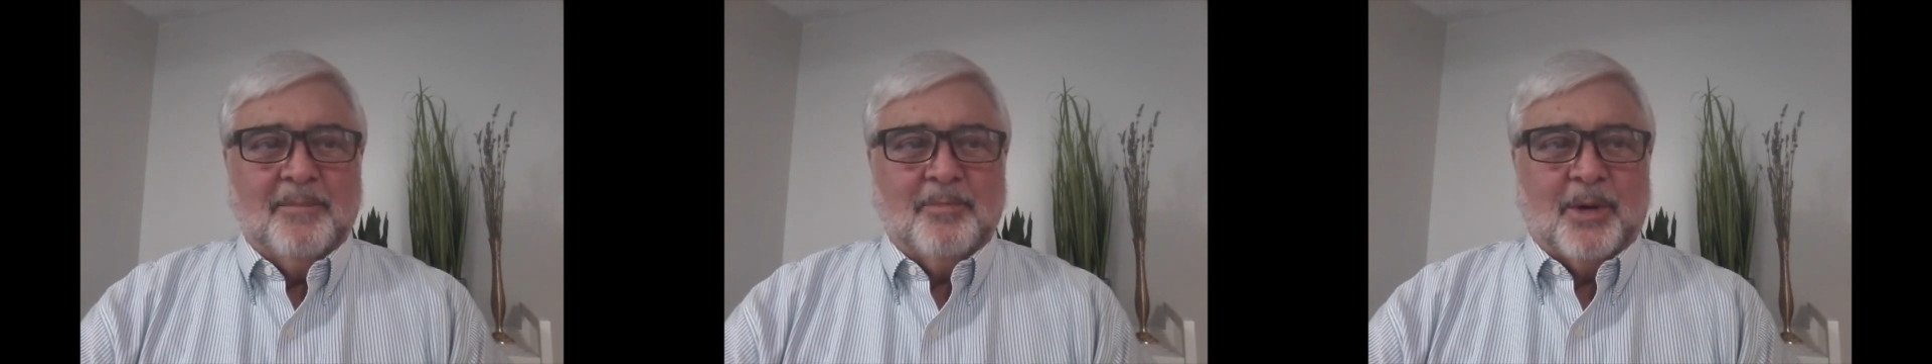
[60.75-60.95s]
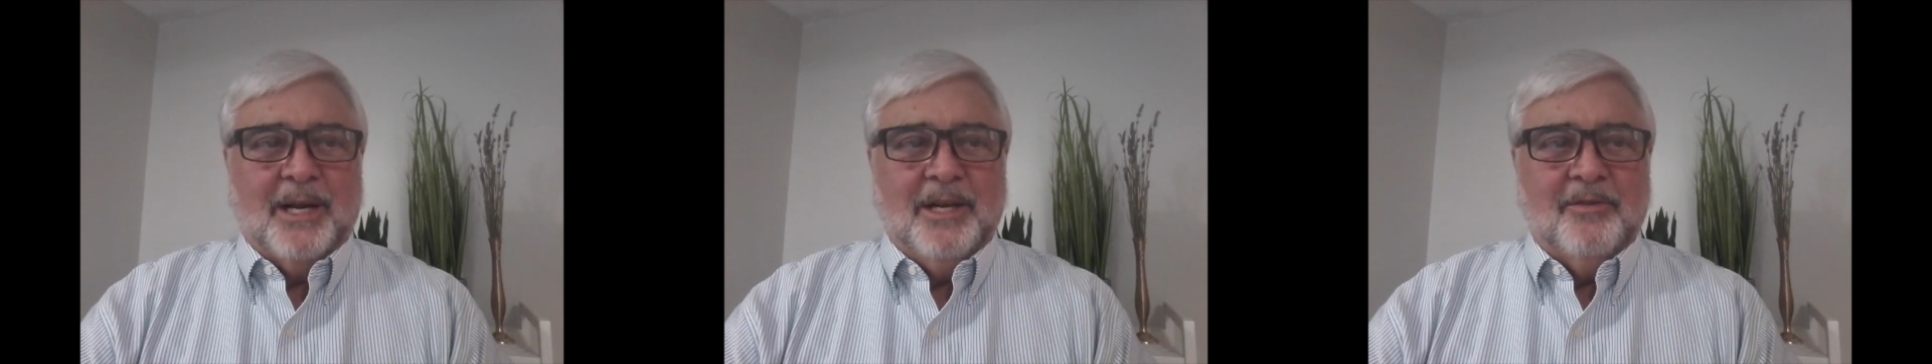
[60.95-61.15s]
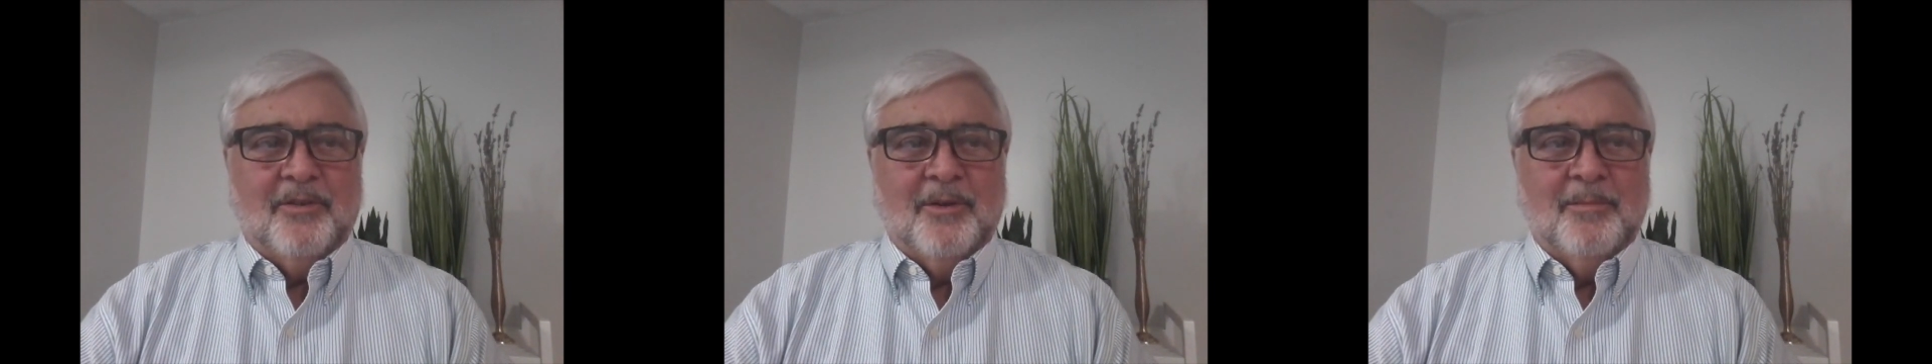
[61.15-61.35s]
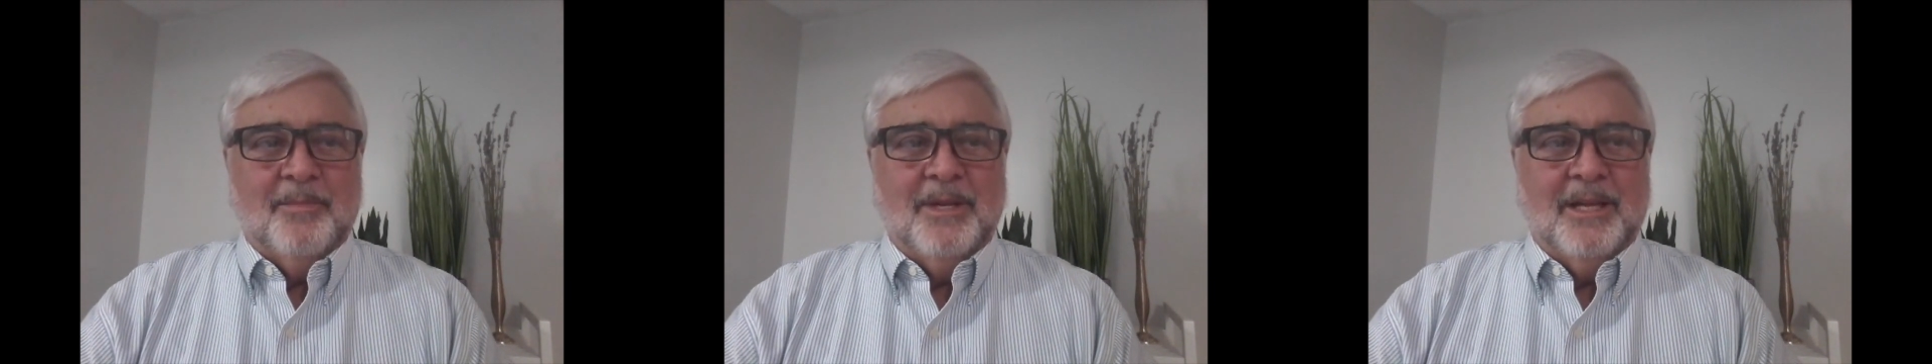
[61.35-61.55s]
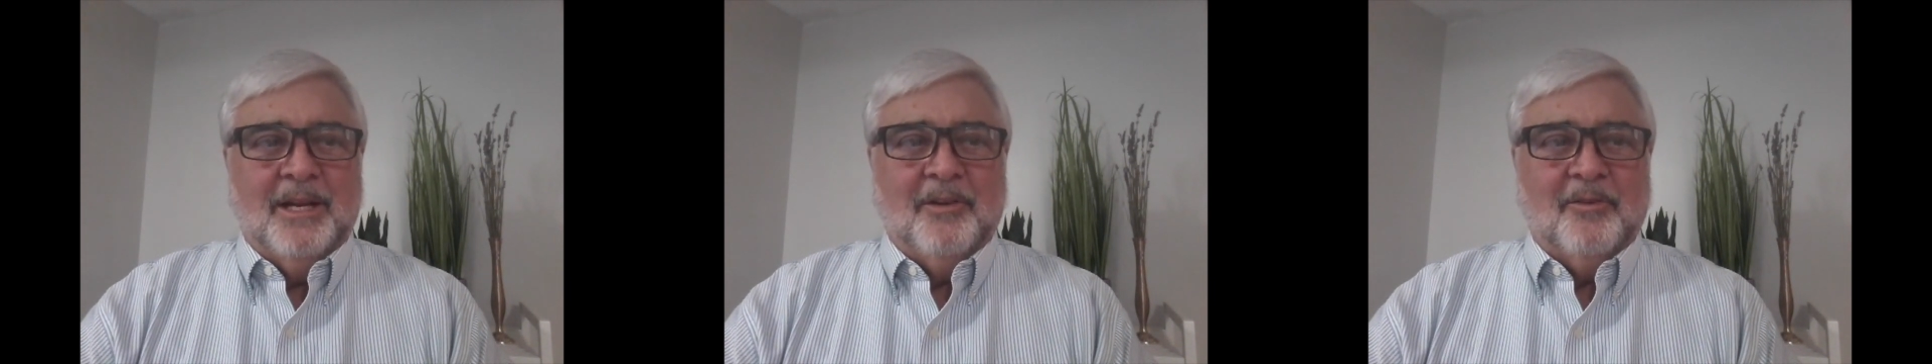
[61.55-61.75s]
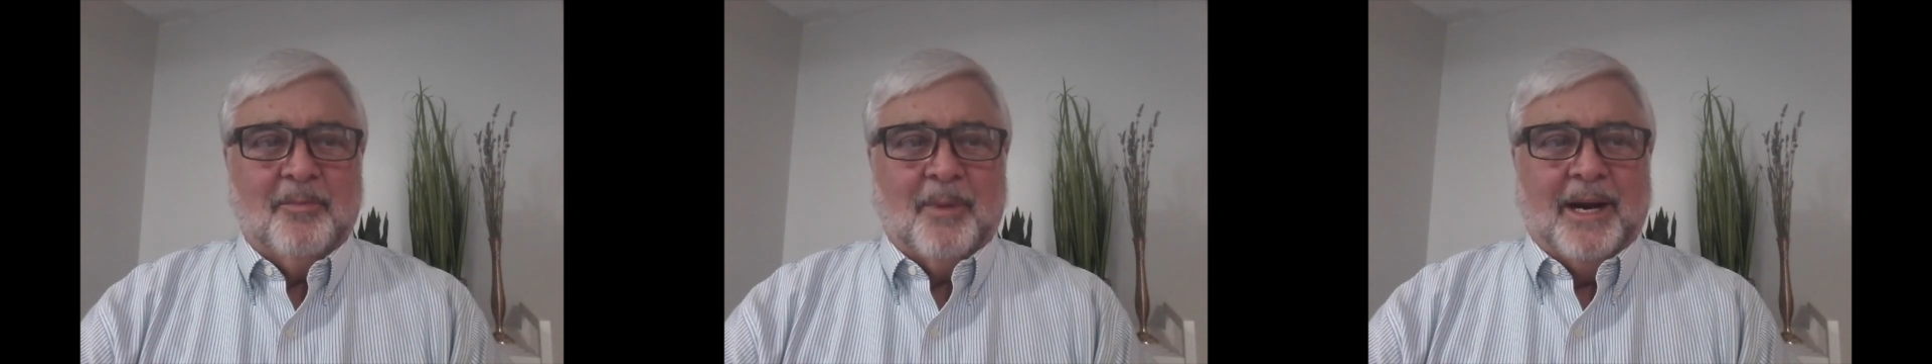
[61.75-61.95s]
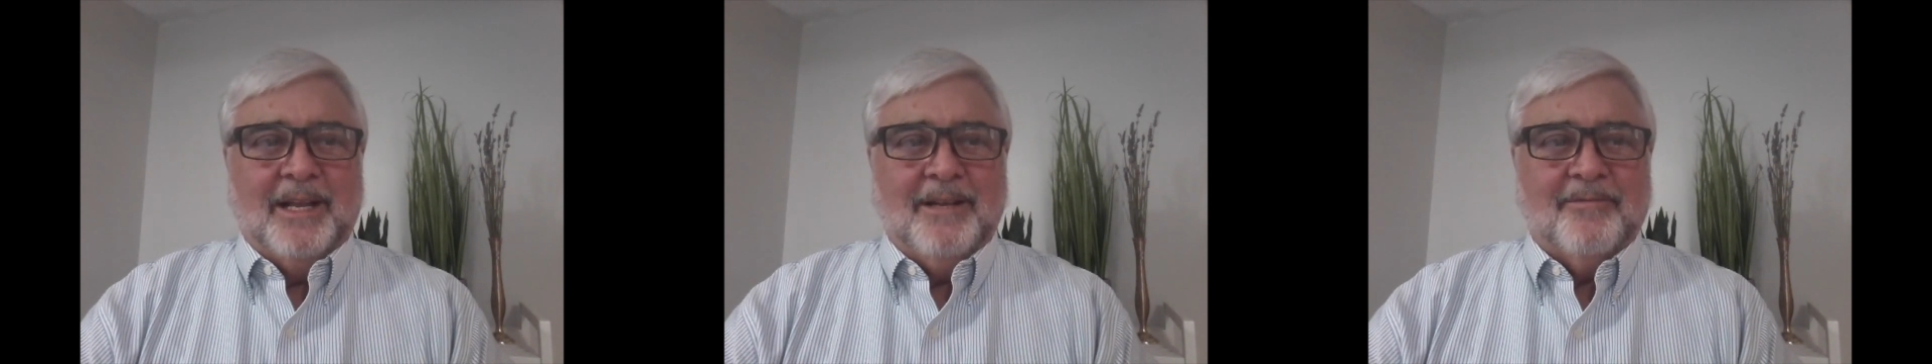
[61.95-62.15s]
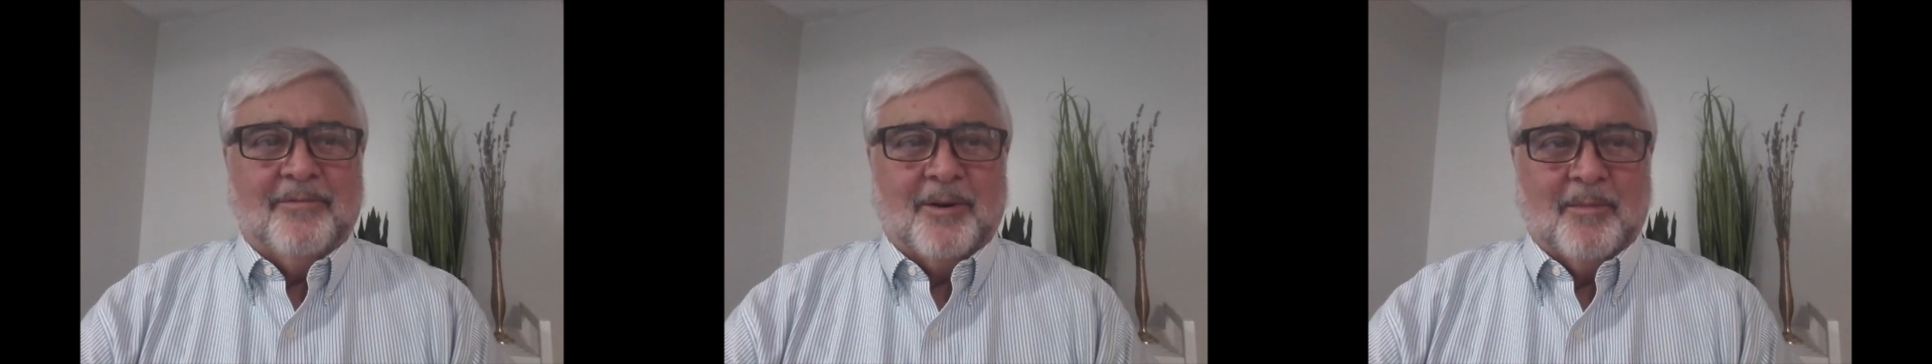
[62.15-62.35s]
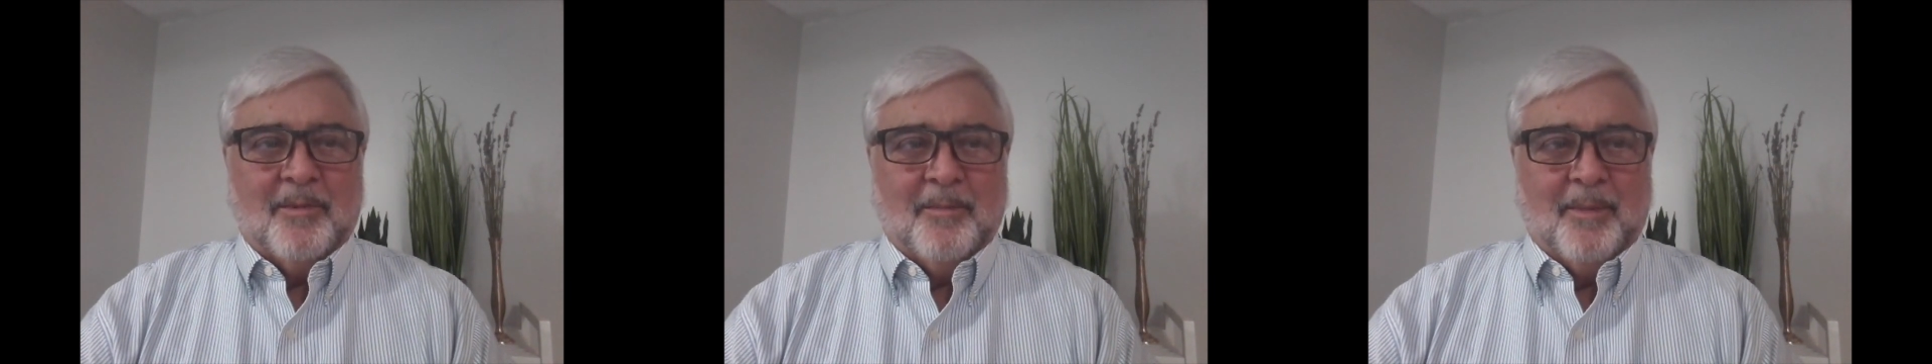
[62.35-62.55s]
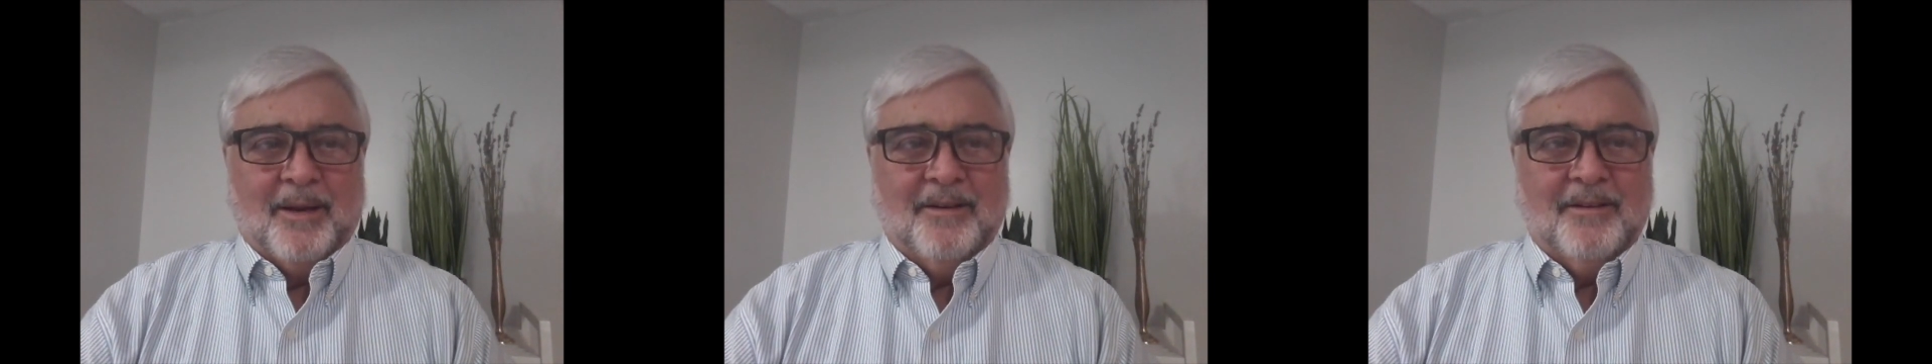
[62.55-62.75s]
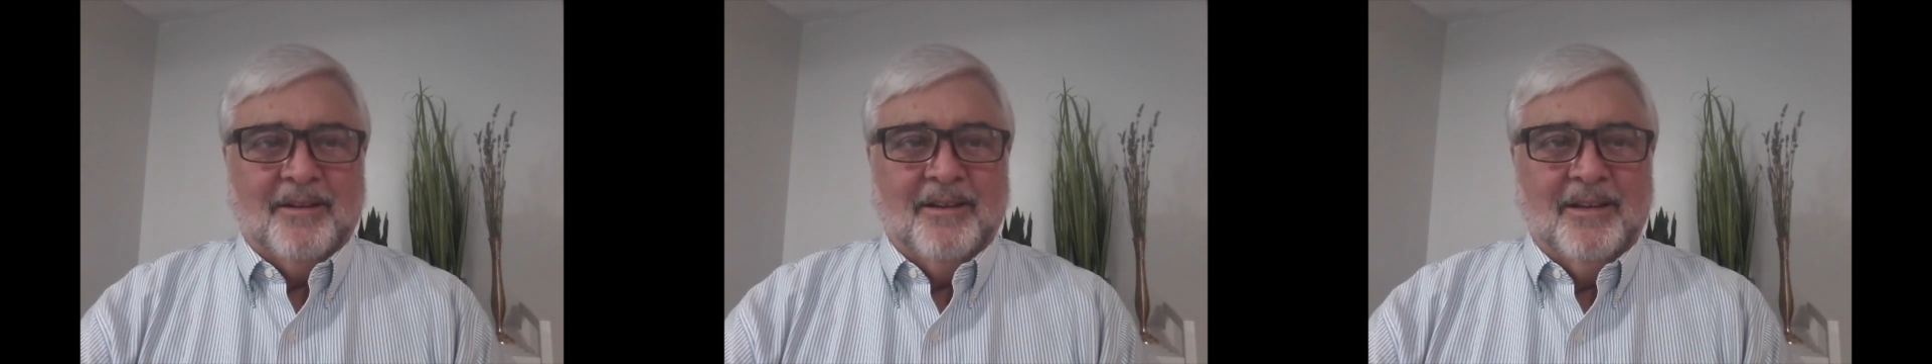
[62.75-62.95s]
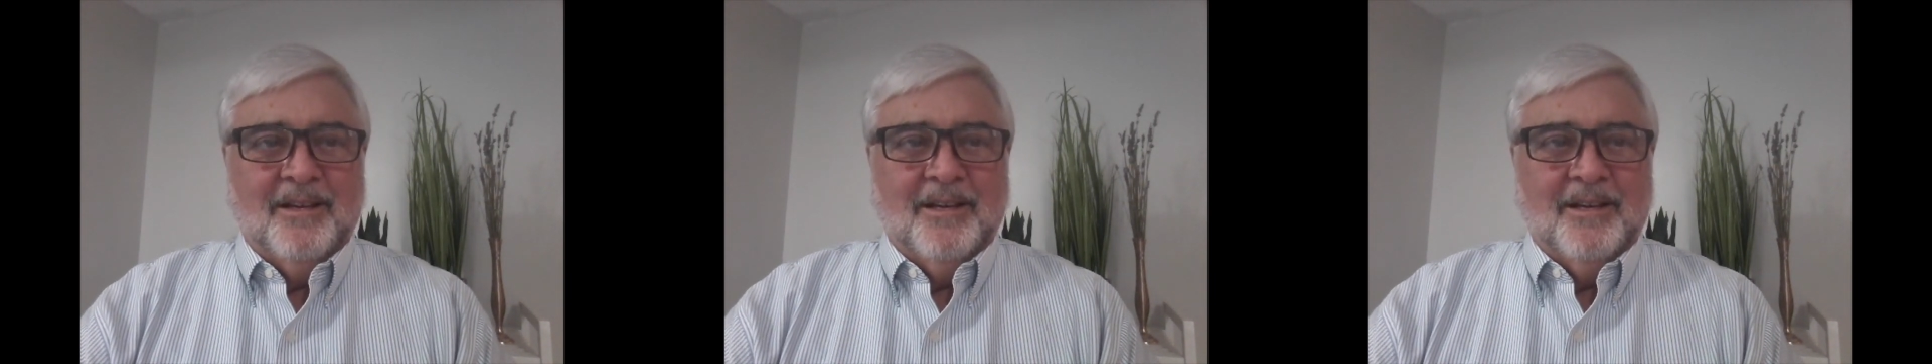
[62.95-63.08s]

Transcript: Praise him in his mighty firmament.